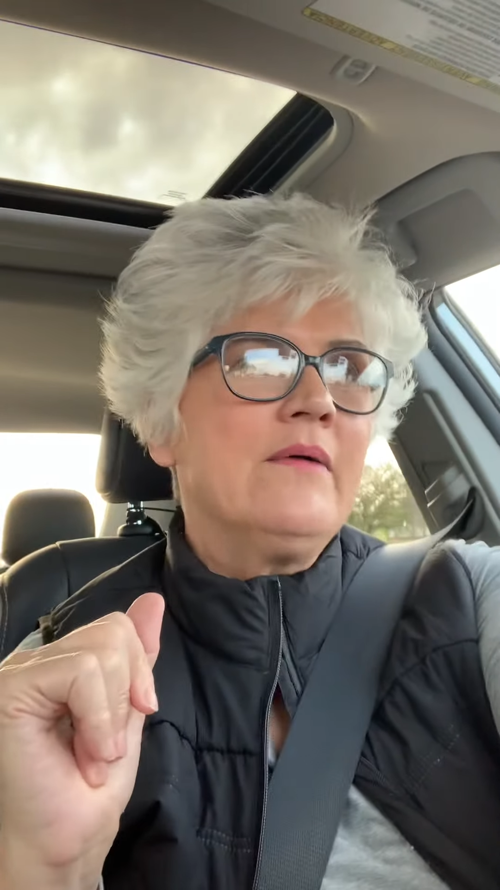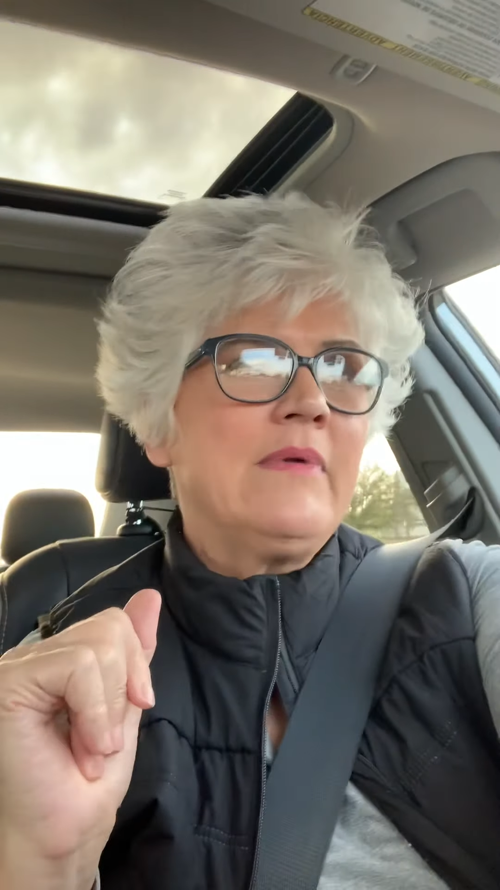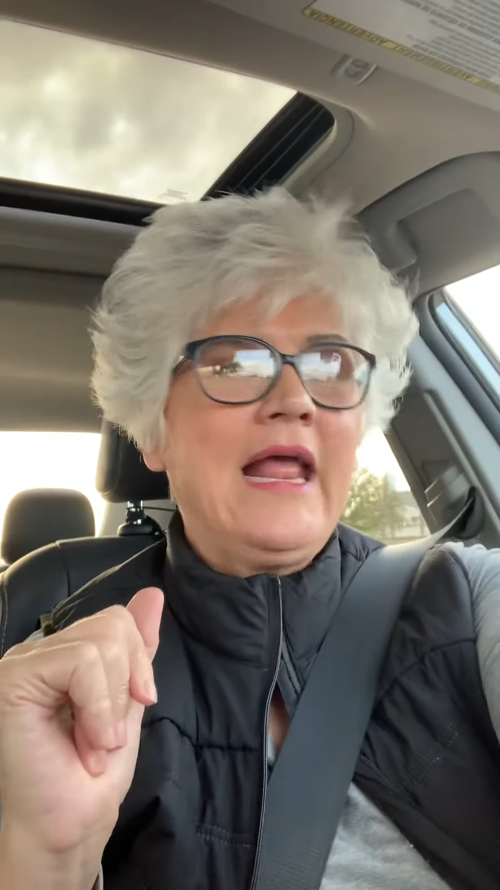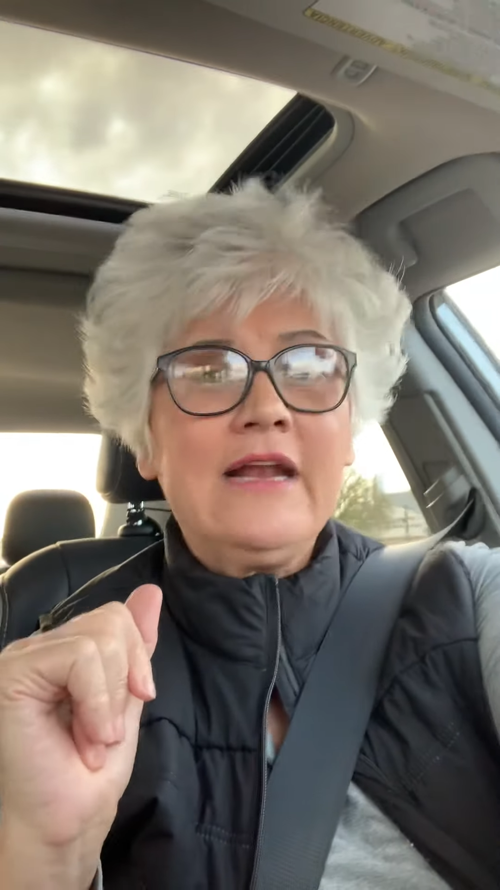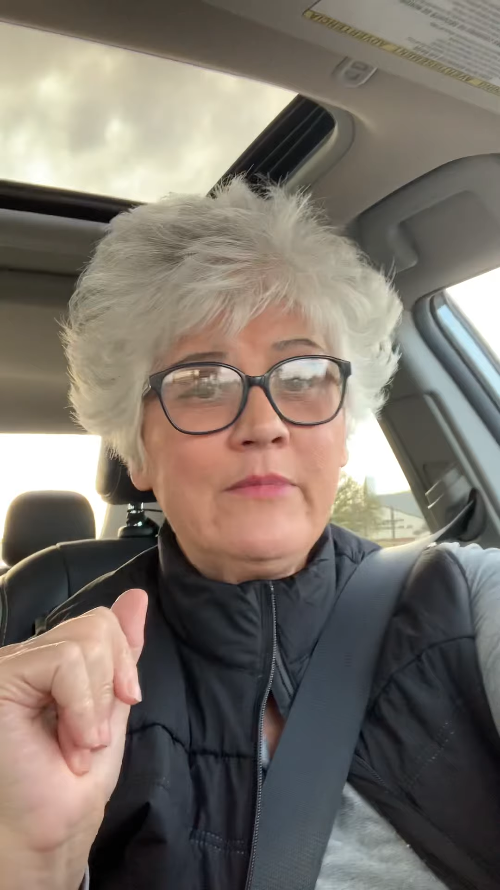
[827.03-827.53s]

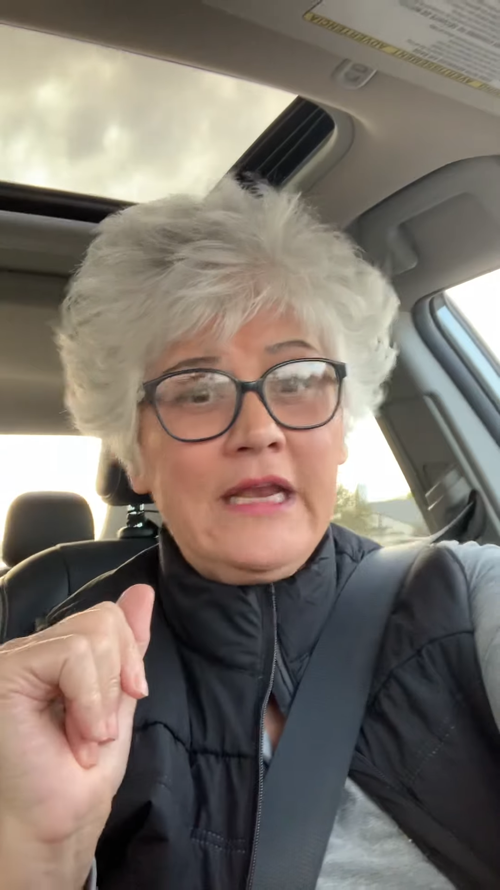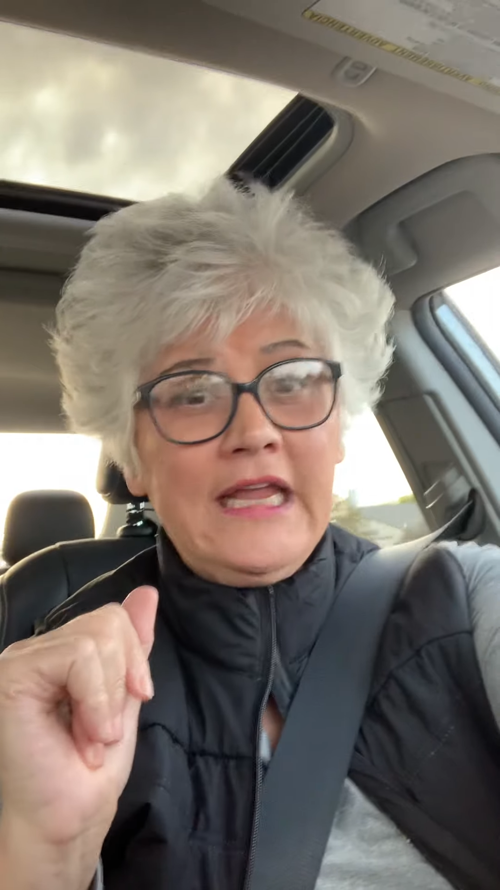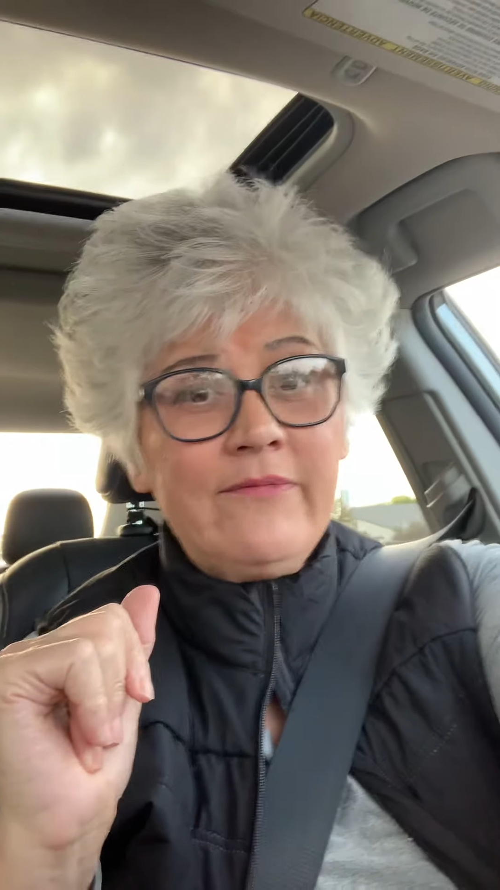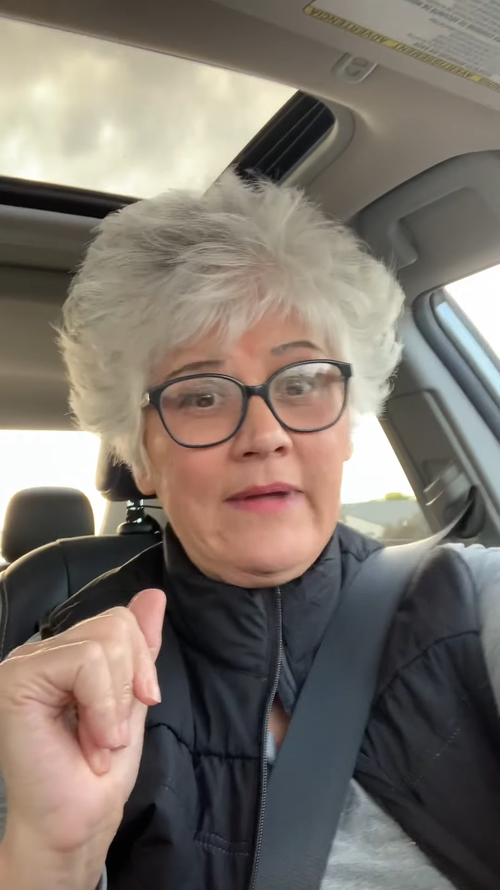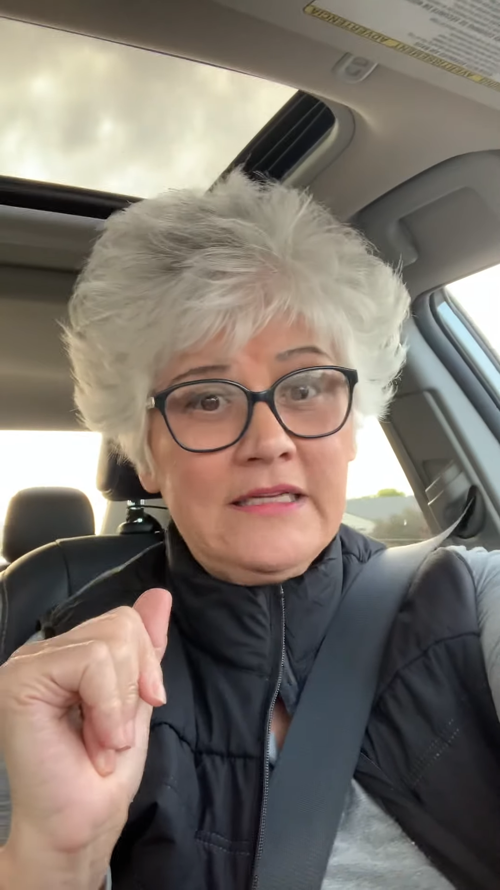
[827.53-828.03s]
But Adam and
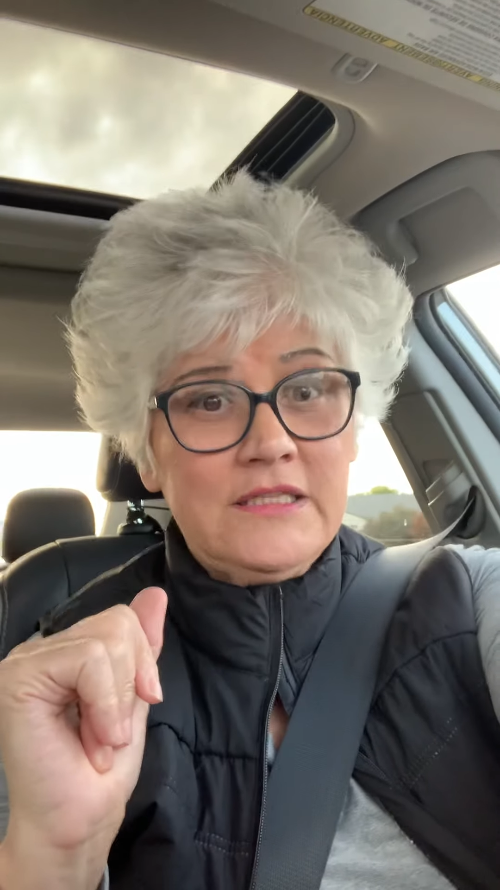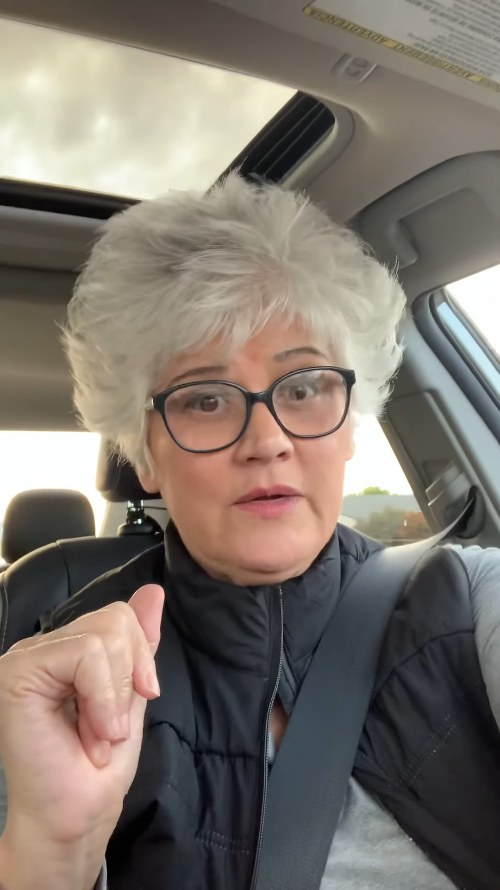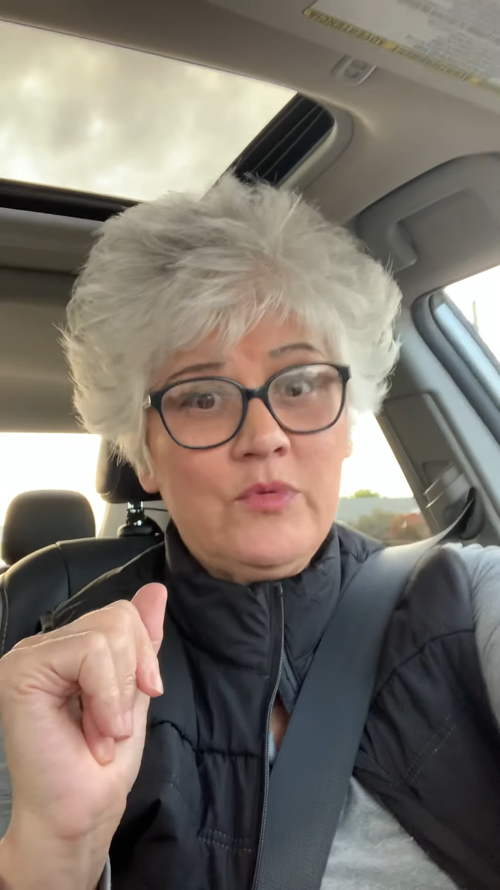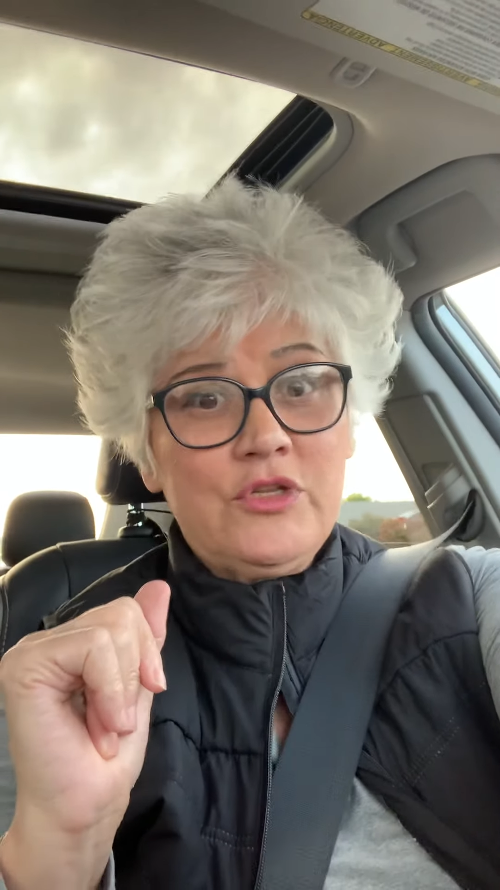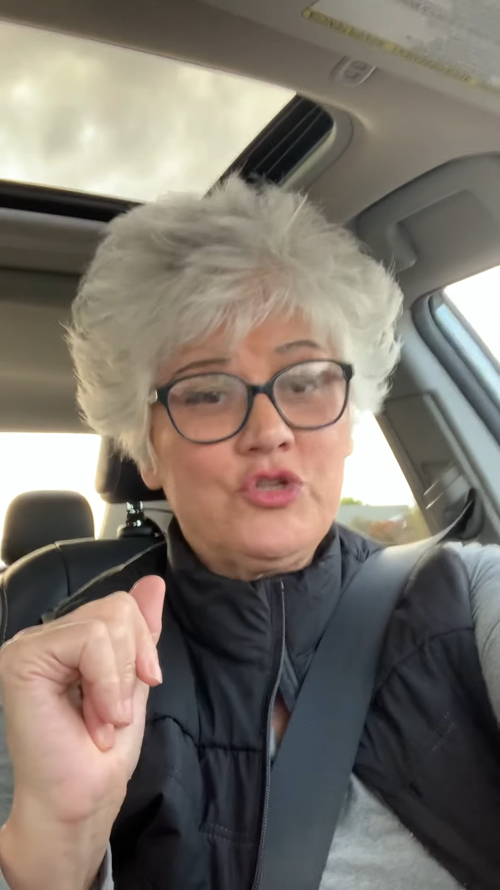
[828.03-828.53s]
Eve messed
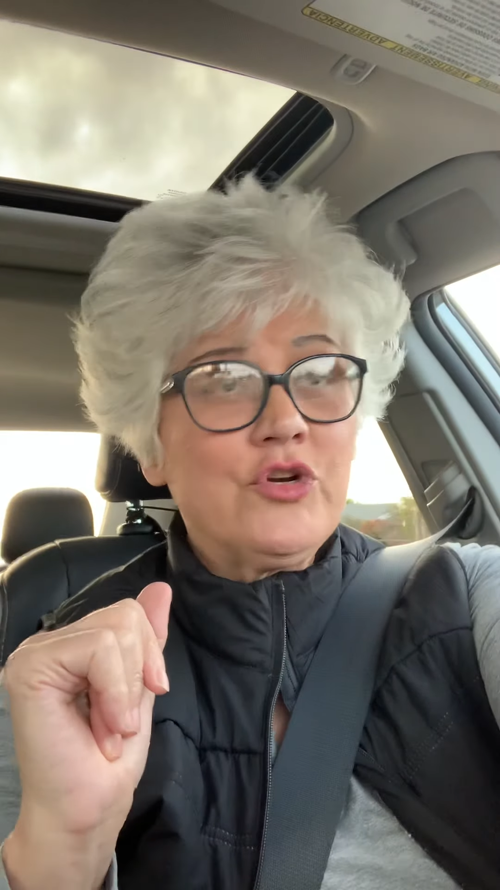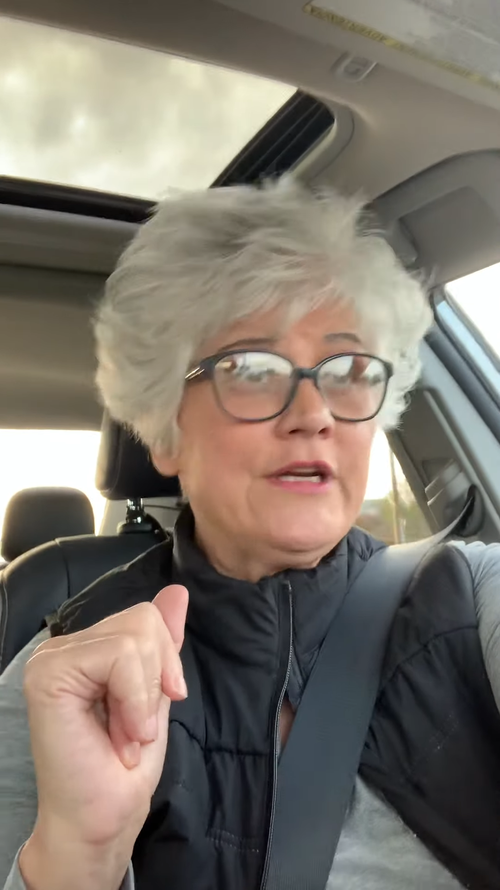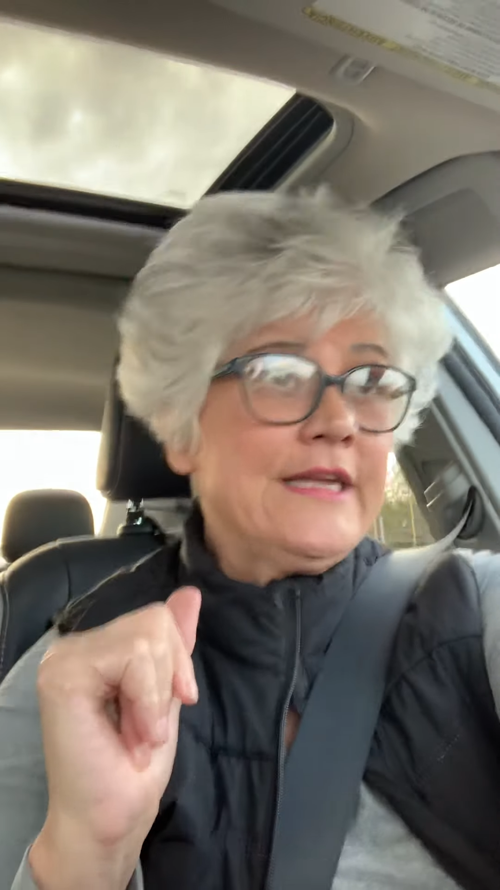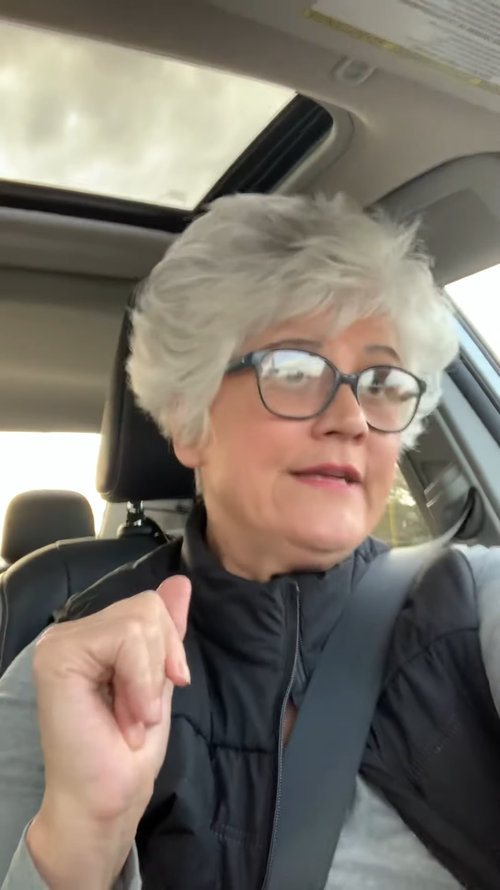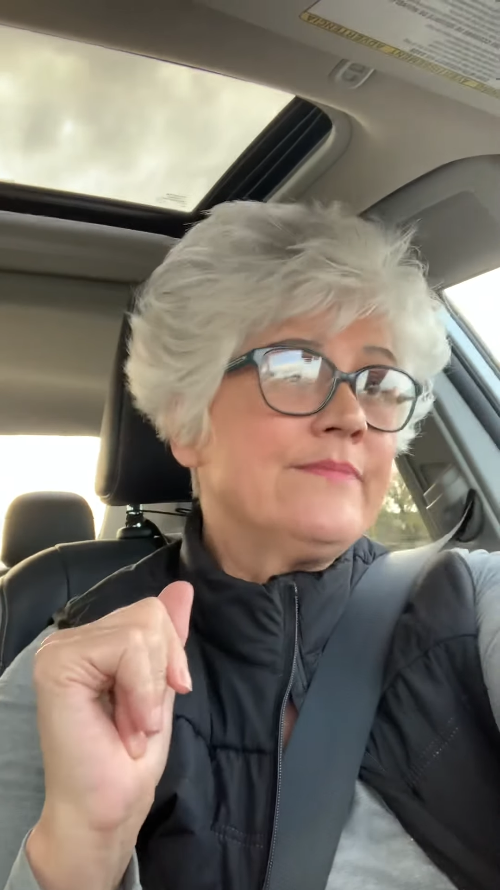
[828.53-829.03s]
up with the tree.